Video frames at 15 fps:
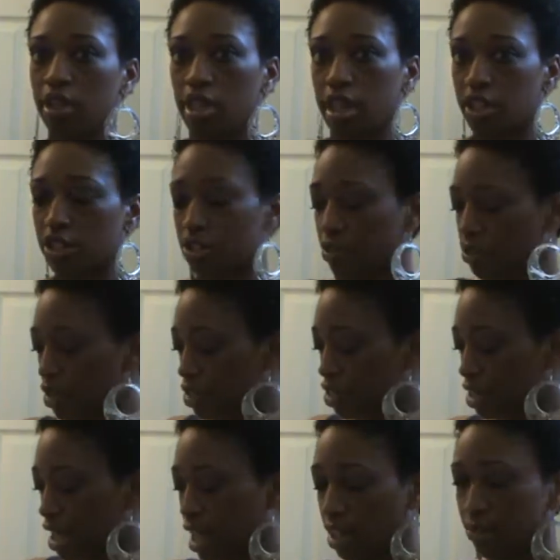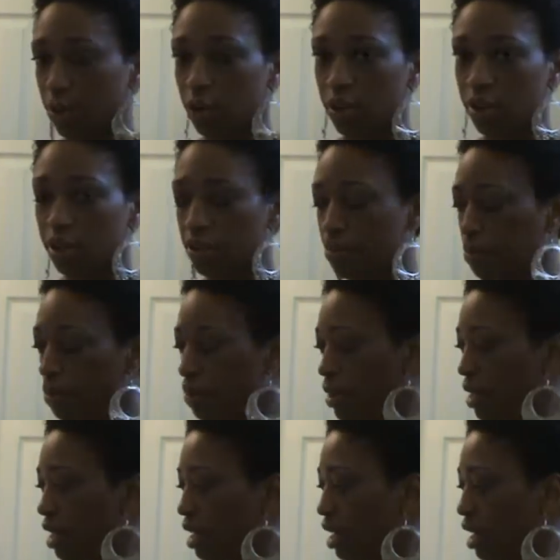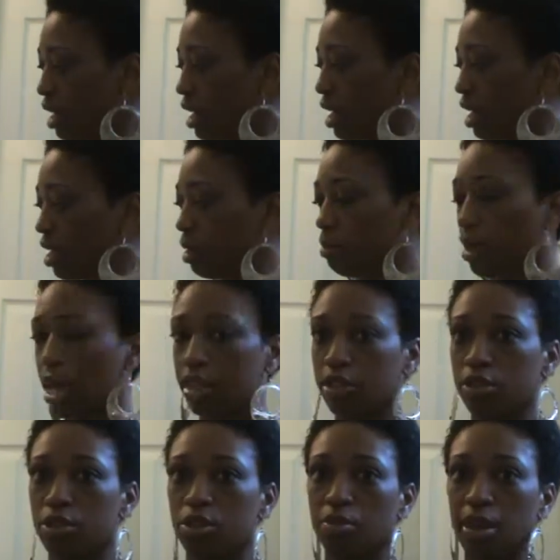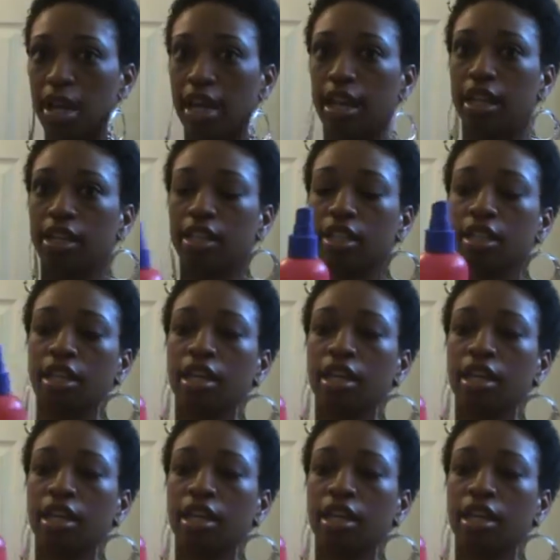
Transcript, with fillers: extra virgin olive oil. Um, I use my